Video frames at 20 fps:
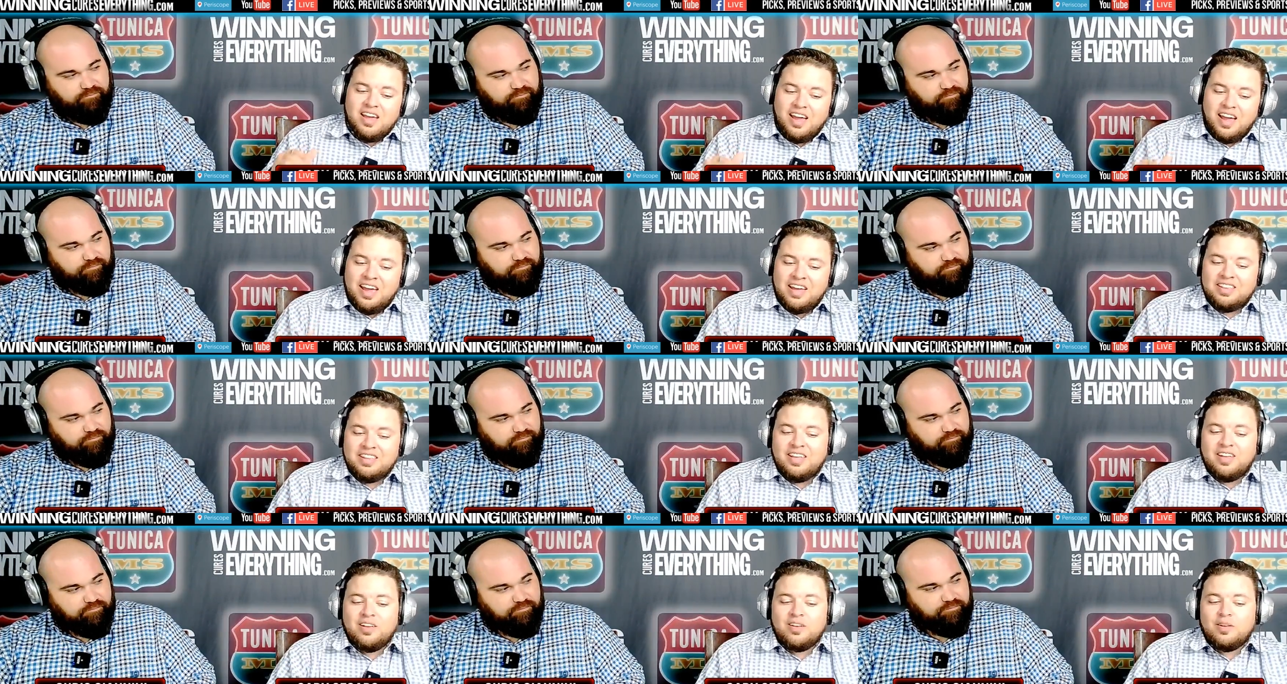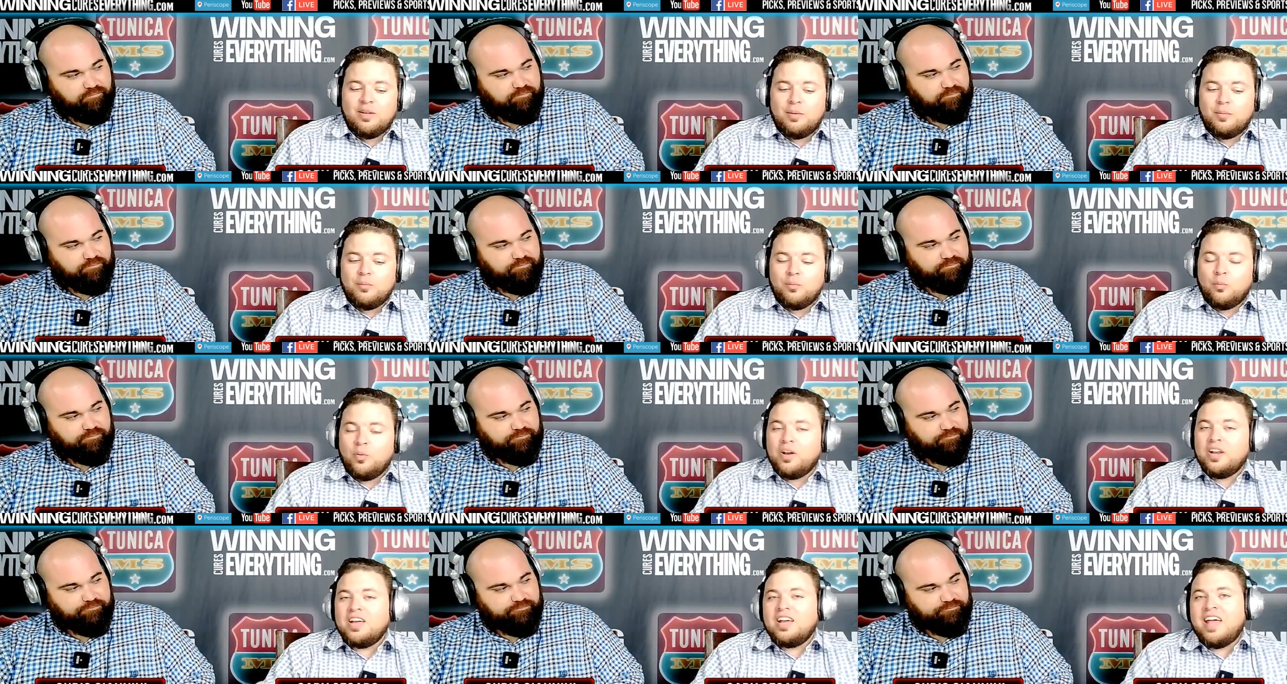Speaker 1: and then
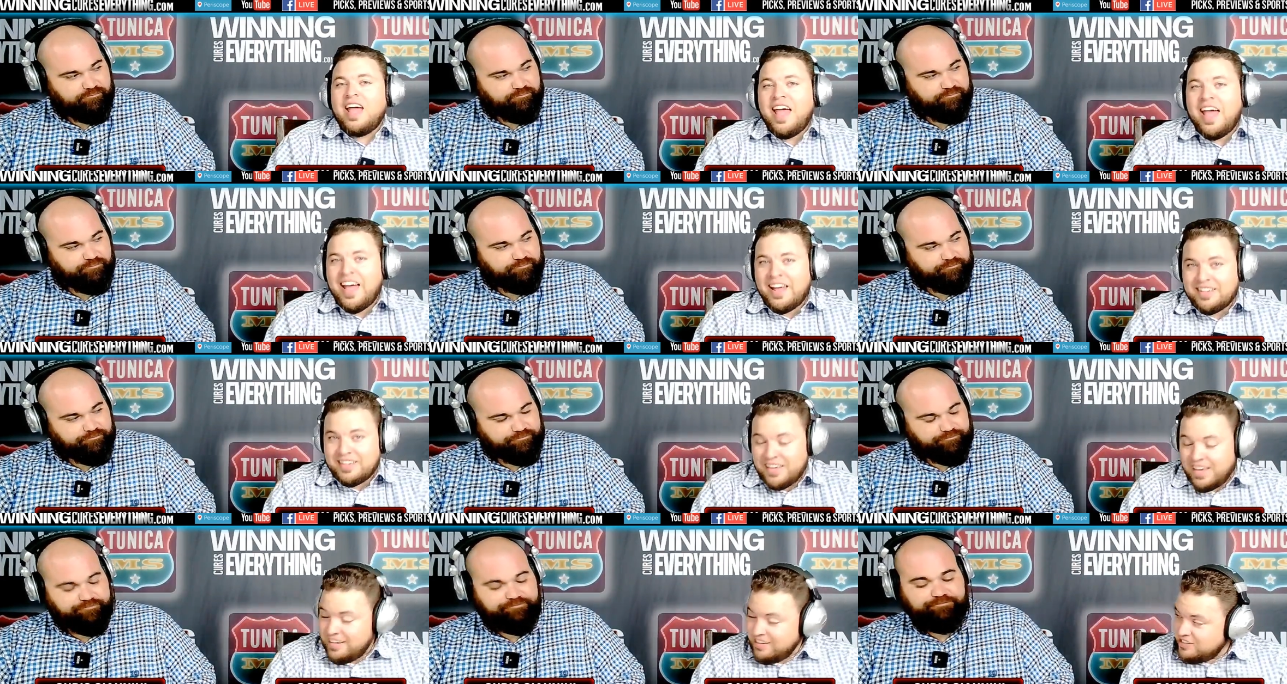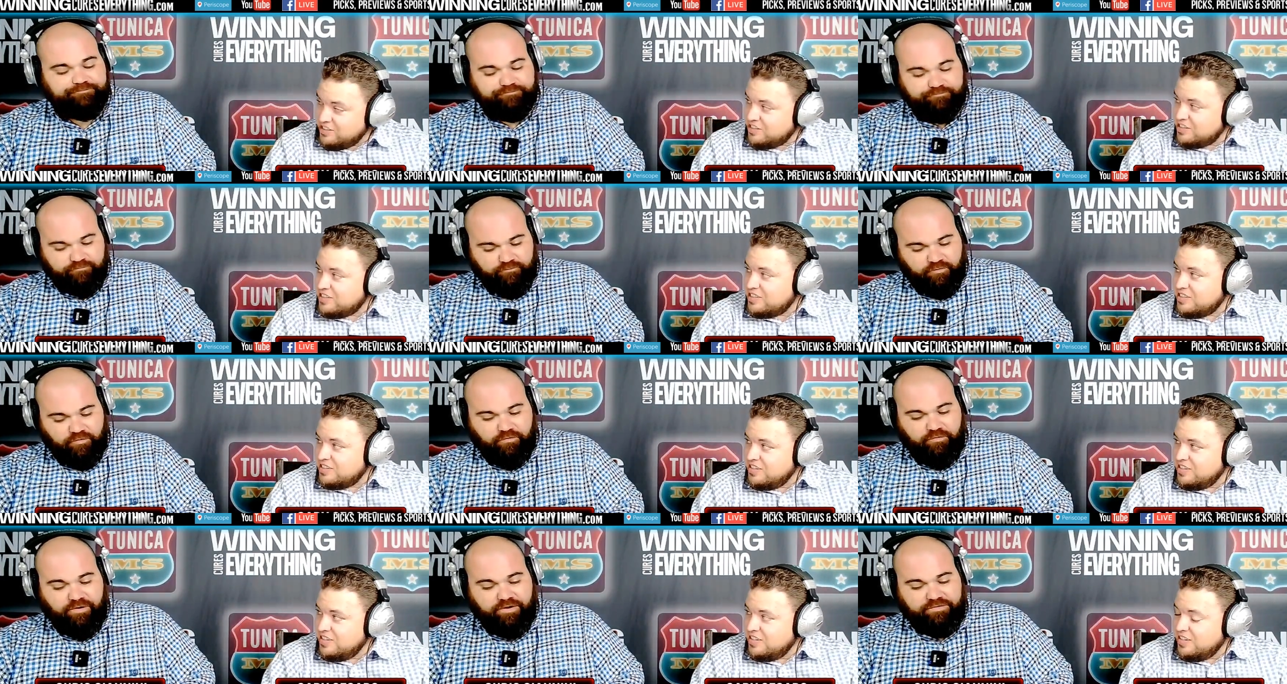winning at Kansas.
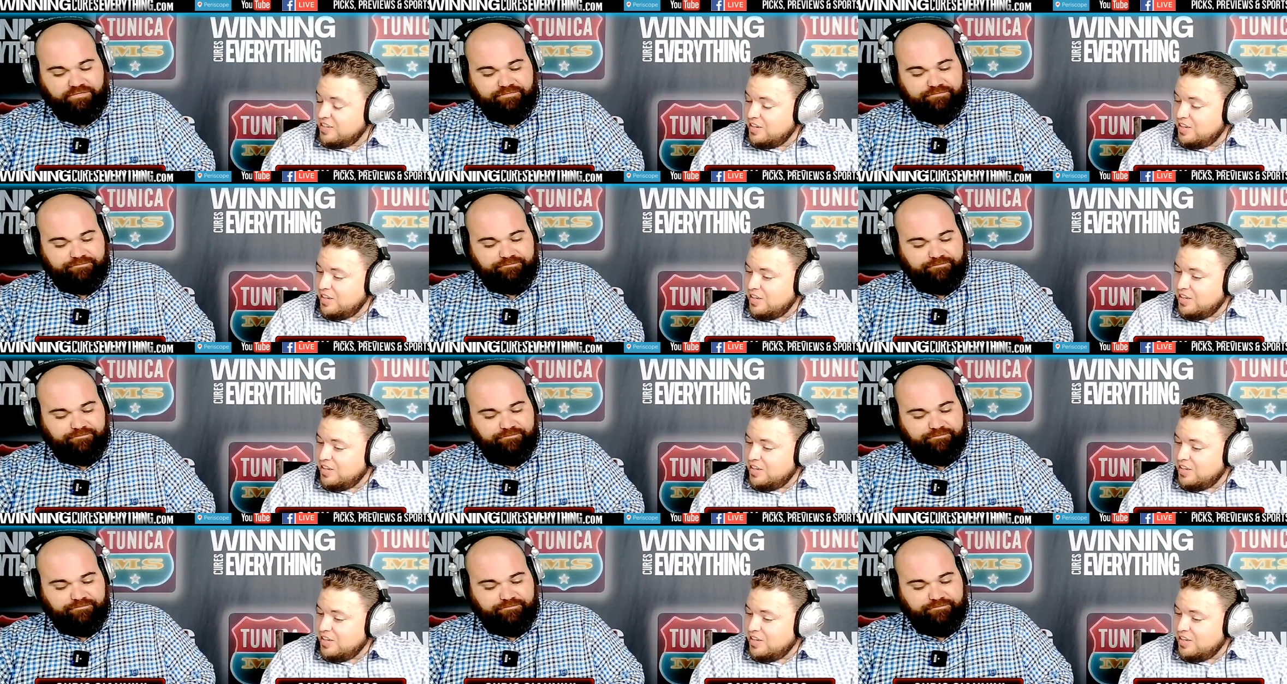Correct.